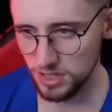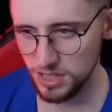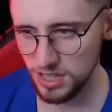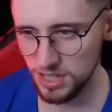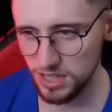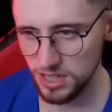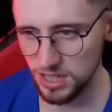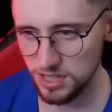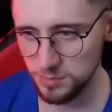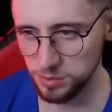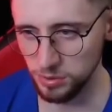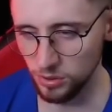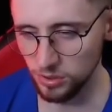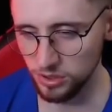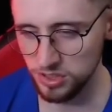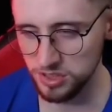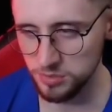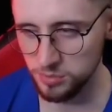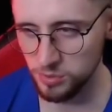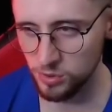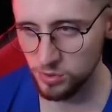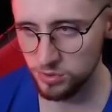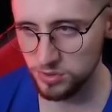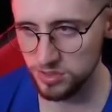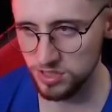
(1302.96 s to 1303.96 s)
think it is
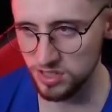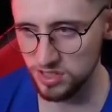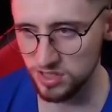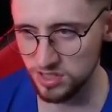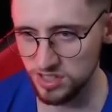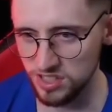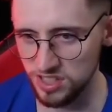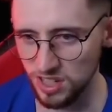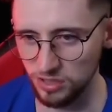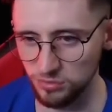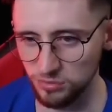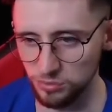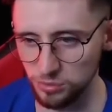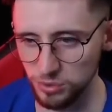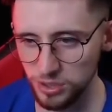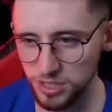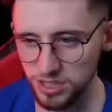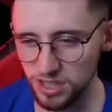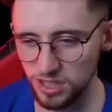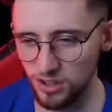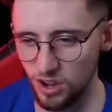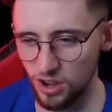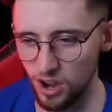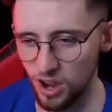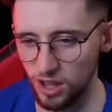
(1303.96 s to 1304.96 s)
plausible to sit and
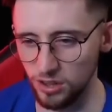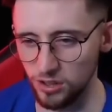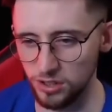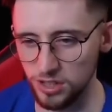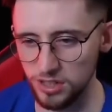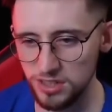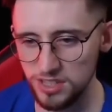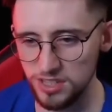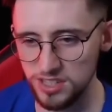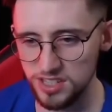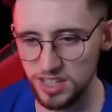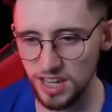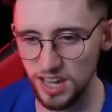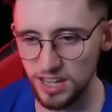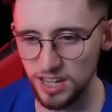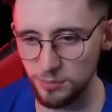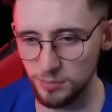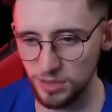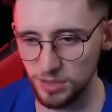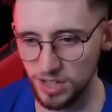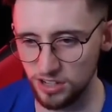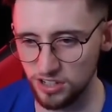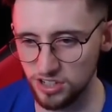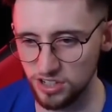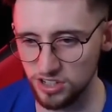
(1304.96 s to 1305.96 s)
read the dialogue in this
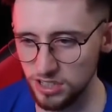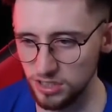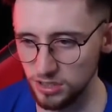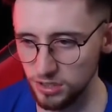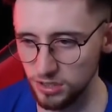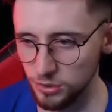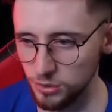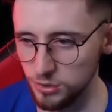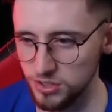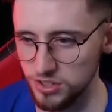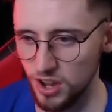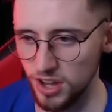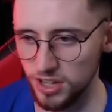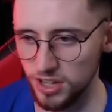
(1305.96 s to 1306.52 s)
game and actually lose